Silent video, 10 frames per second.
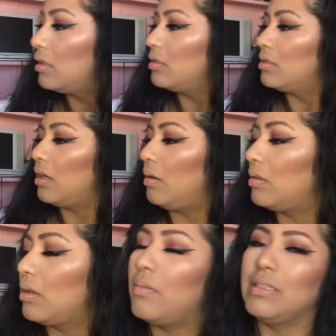So
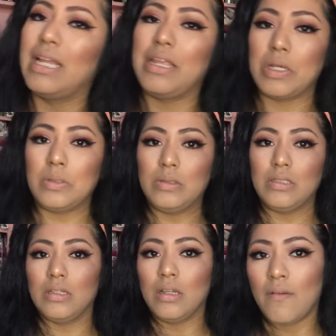the ones I
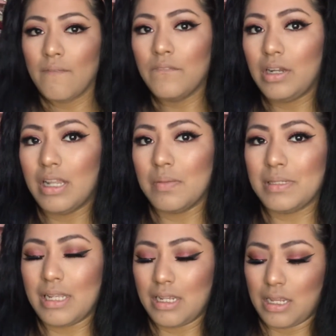use for
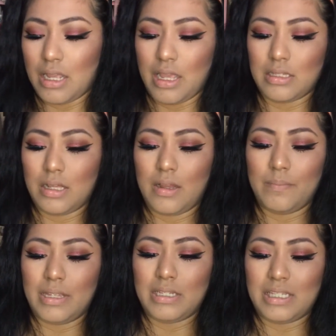lipstick is
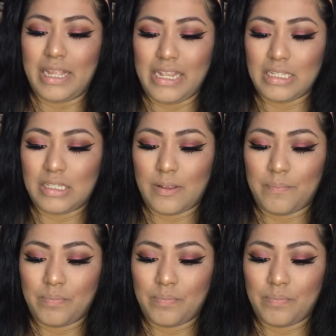this NYX.